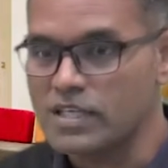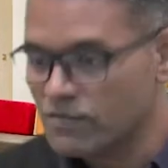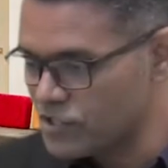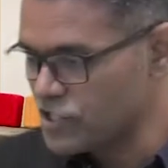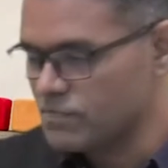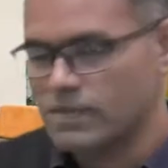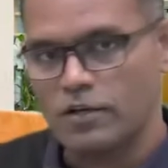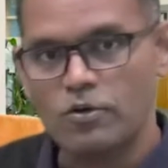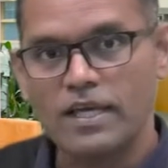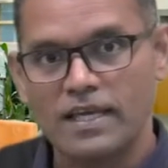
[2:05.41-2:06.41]
Even just by
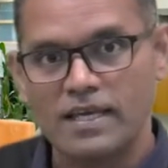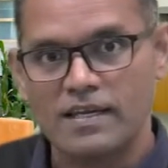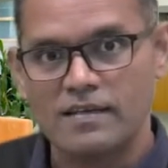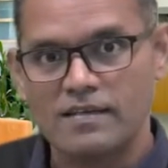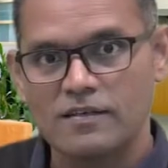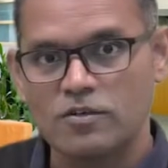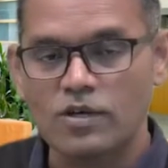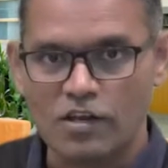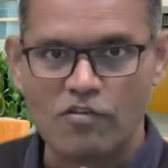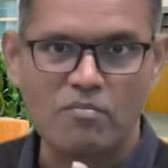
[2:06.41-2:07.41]
looking at it, you
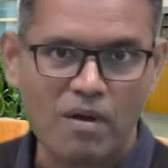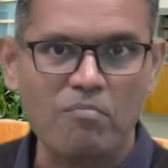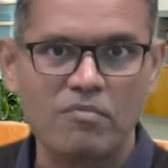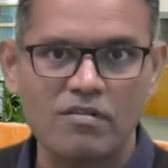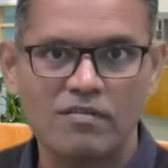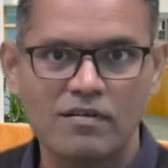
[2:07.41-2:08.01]
can remember.